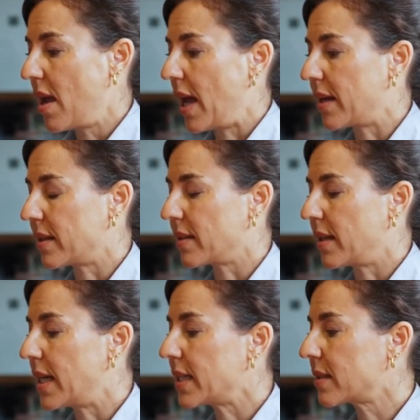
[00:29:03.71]
And as a
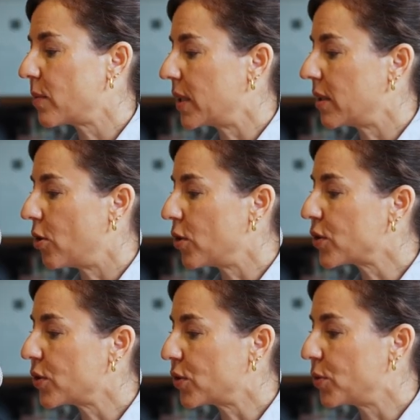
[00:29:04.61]
last one,
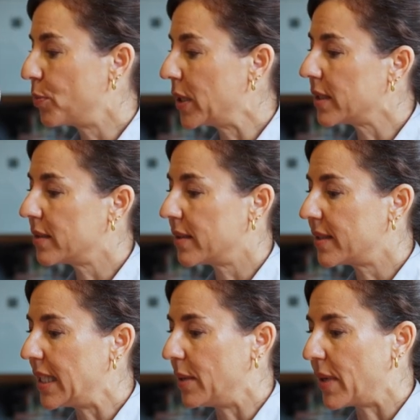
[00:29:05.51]
also to build the
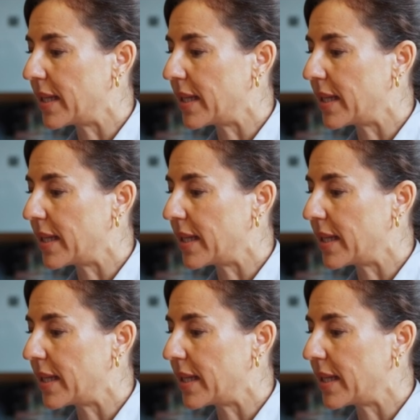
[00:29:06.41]
team.